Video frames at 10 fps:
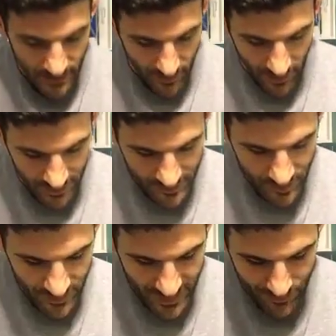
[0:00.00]
Author
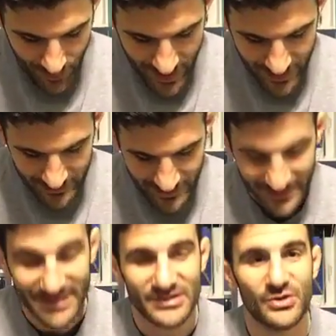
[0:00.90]
Brene Brown
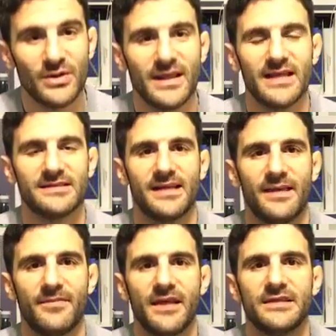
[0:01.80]
is doing that
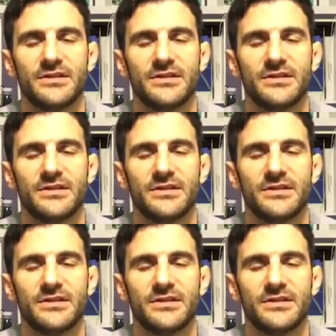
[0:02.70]
same thing.